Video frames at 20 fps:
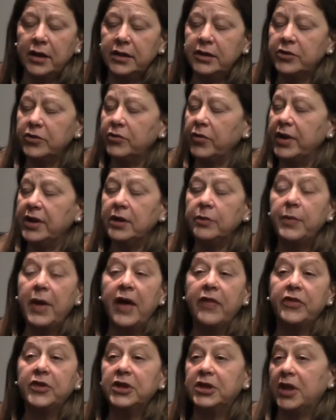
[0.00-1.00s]
integrated
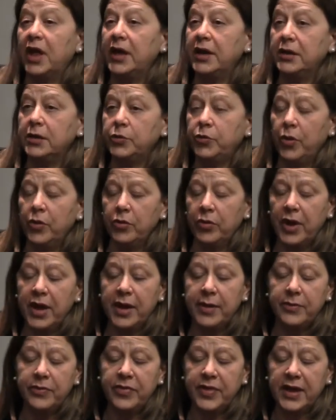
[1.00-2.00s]
math and science
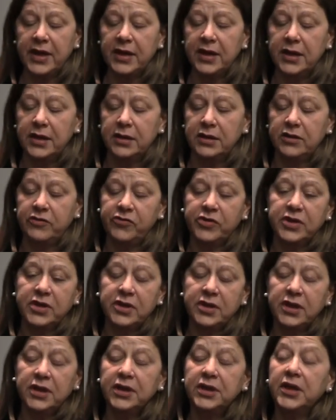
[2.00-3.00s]
program that is
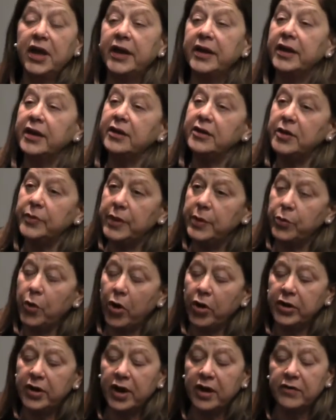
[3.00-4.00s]
just exciting to be
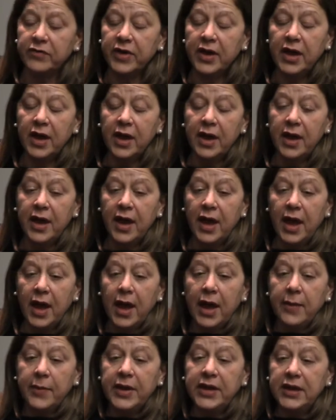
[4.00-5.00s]
part of.
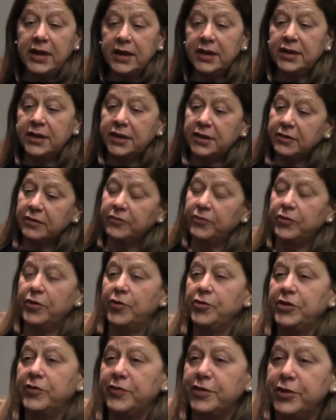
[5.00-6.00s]
But it's, for
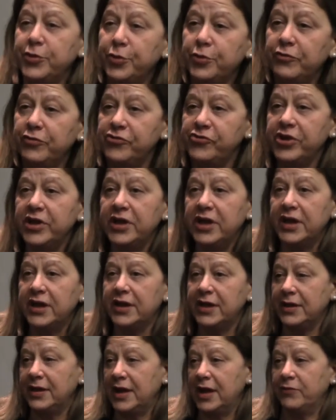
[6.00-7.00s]
those of us who are in
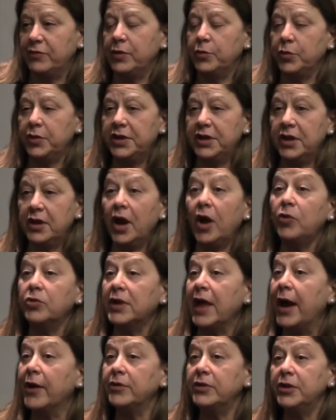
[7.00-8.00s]
Virginia, everyone said, oh,
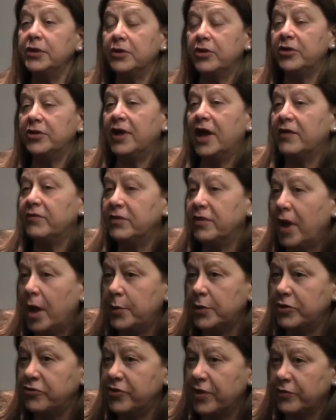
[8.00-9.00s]
Loudon is going to have a
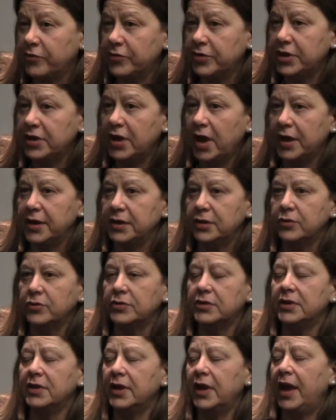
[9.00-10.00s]
Thomas Jefferson High
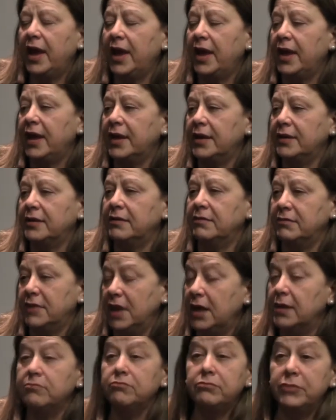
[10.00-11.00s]
School. And
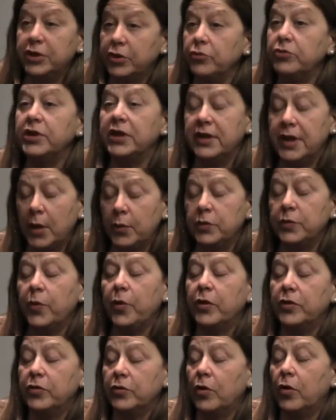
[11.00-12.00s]
certainly that was
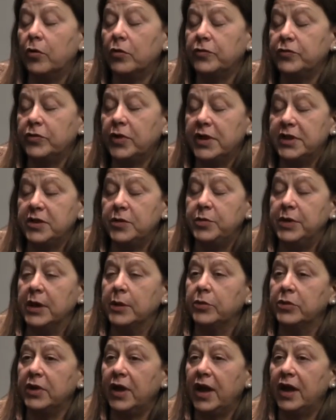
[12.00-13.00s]
part of the goal for us to be
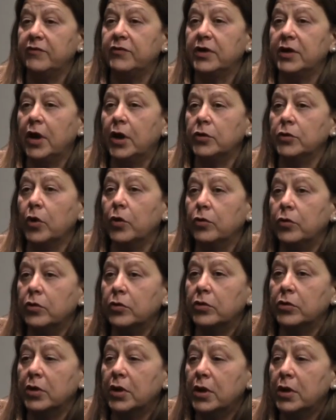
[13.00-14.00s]
able to have a
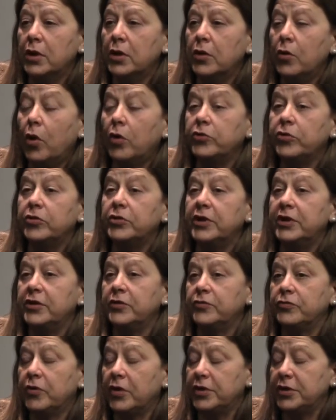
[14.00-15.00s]
local
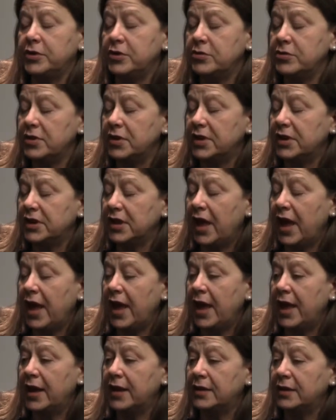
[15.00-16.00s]
alternative for our students.
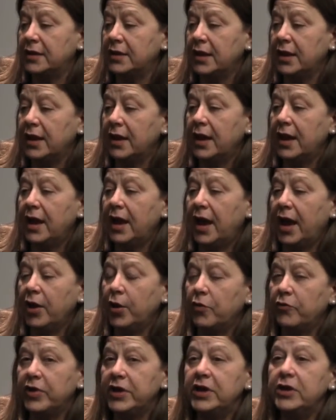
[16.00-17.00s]
And I
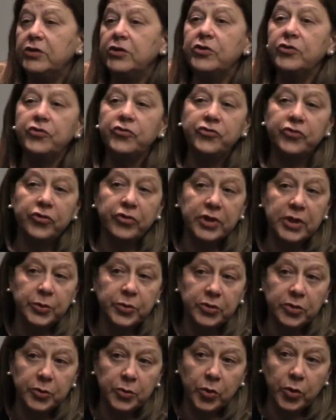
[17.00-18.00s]
already knew Shirley
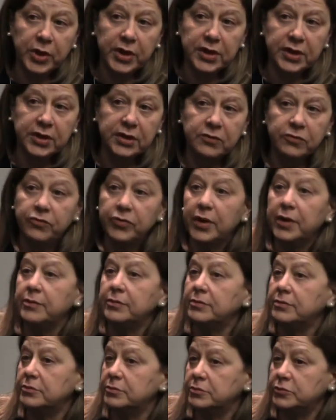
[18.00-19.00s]
Bloomquist
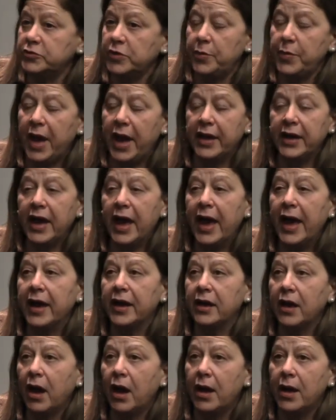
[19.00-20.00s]
from PCACAC.
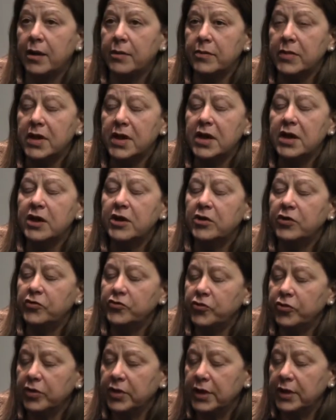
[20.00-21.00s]

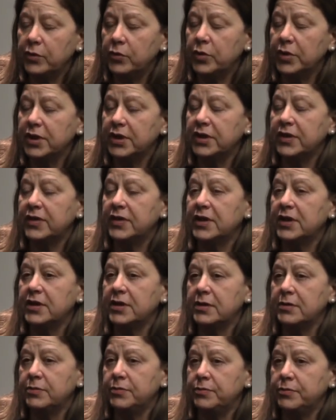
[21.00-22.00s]
Shirley was
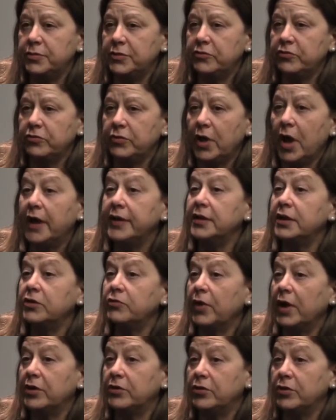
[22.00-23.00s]
the guidance
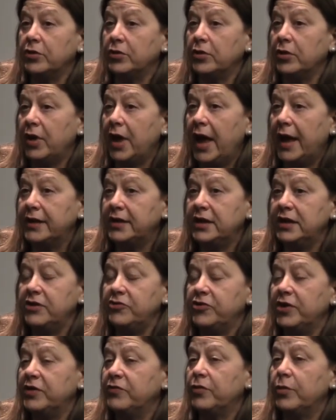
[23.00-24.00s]
director at
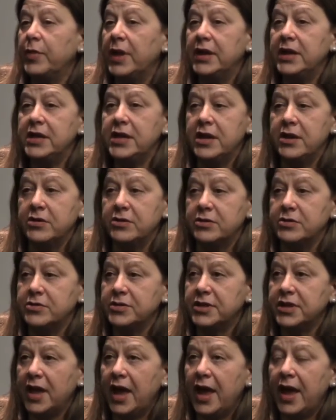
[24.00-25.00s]
TJ for many
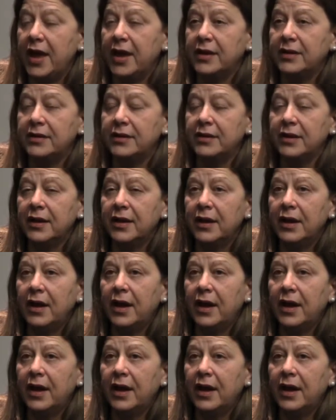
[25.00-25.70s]
years, and